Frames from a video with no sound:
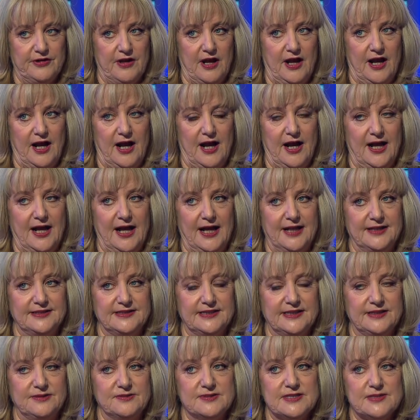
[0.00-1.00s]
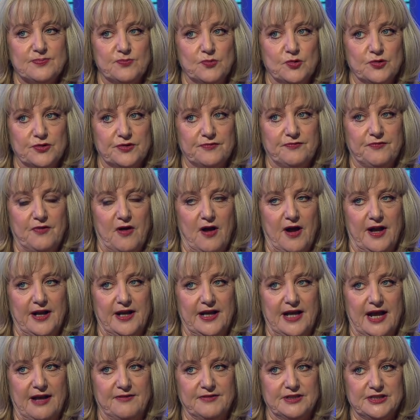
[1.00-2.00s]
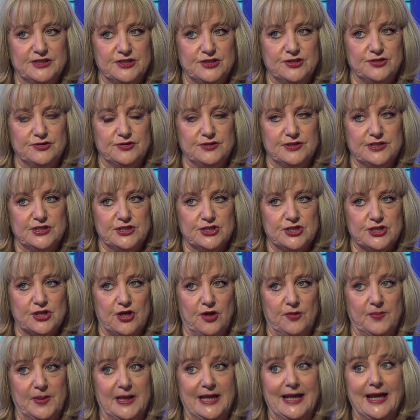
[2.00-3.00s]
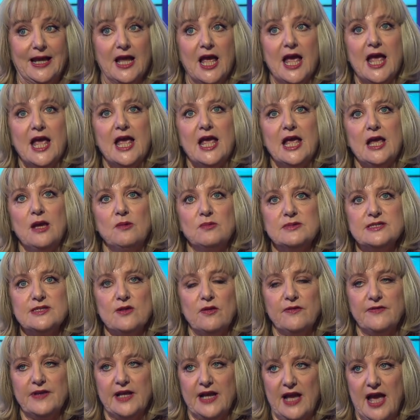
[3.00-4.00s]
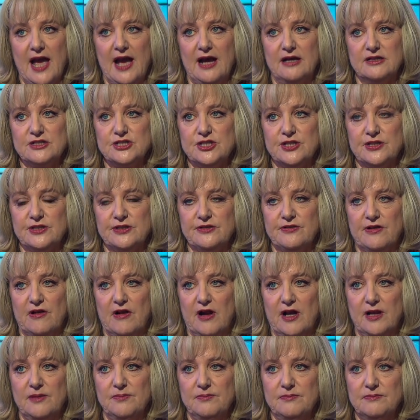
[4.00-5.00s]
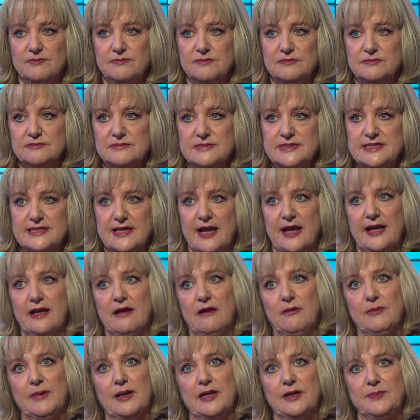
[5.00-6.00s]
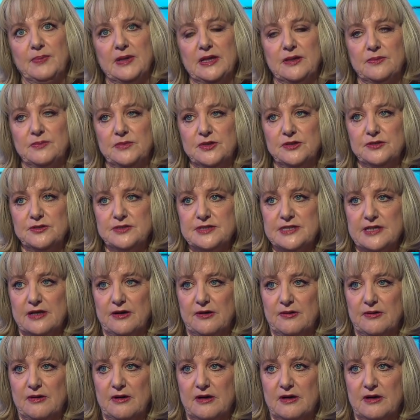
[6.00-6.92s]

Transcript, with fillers: Uh, and he was mortified at having to do this show. But he, he was on the couch at the time saying, "I'm going to be a muso."